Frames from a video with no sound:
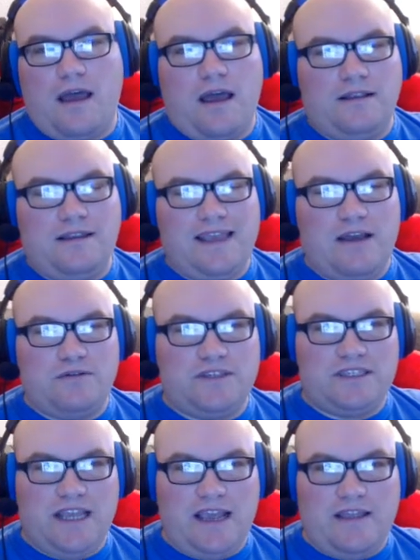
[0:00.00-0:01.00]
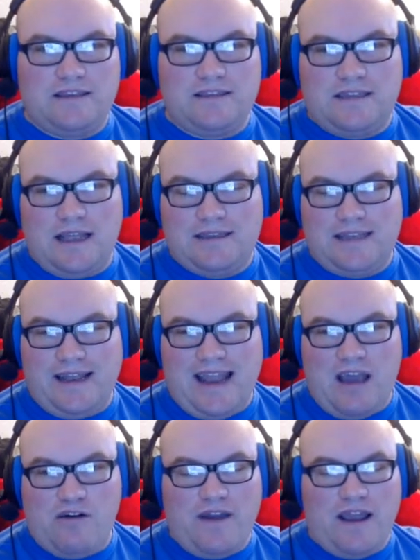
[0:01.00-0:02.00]
Uh, D L C that's, that's
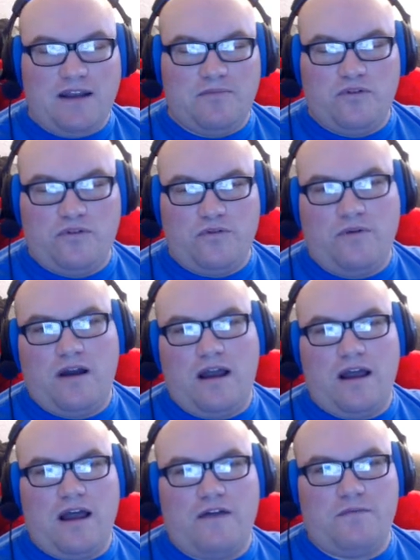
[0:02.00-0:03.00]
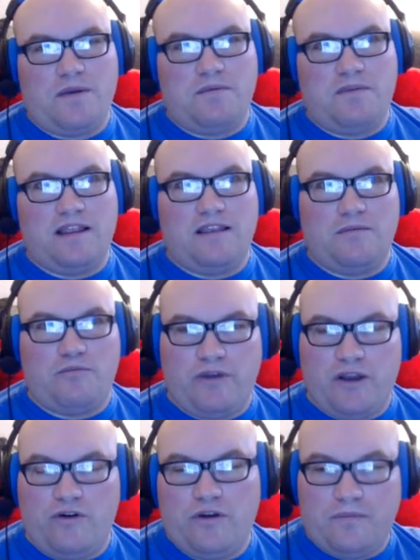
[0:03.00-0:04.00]
now available uh, for people that did the
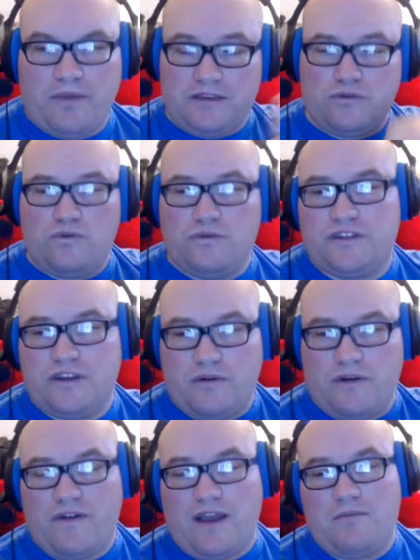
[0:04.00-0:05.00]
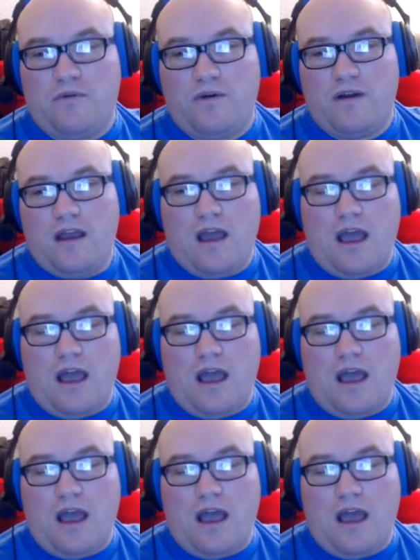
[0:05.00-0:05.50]
pre-order, but it's also available